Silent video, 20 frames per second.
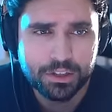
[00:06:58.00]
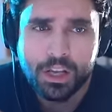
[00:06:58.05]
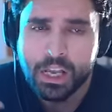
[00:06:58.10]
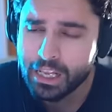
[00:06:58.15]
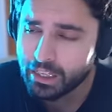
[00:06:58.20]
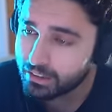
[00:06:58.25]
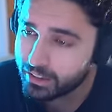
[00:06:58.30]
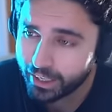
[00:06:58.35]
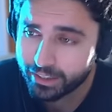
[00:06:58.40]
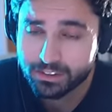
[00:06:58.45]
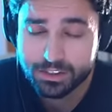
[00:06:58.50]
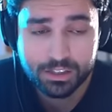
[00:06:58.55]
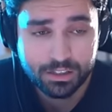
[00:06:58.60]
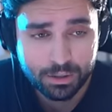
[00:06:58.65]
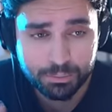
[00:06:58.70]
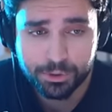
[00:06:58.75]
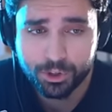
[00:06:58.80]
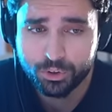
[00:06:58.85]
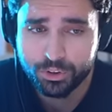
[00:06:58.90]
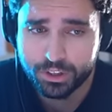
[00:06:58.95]
it. That's a
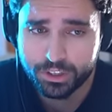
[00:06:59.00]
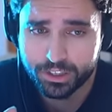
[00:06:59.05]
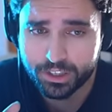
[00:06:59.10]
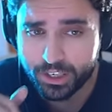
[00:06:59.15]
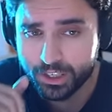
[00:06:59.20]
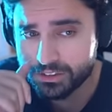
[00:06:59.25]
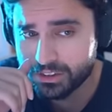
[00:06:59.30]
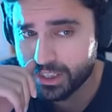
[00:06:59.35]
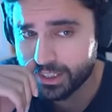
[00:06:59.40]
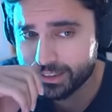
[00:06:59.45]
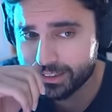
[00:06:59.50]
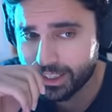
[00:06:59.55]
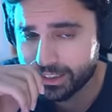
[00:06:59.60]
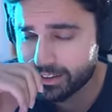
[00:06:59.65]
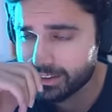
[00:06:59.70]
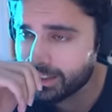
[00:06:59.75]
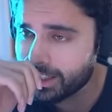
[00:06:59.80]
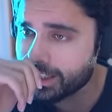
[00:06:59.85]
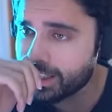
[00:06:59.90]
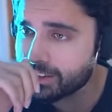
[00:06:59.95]
community, guys.
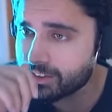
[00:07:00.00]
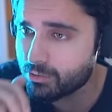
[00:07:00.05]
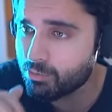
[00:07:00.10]
that's like a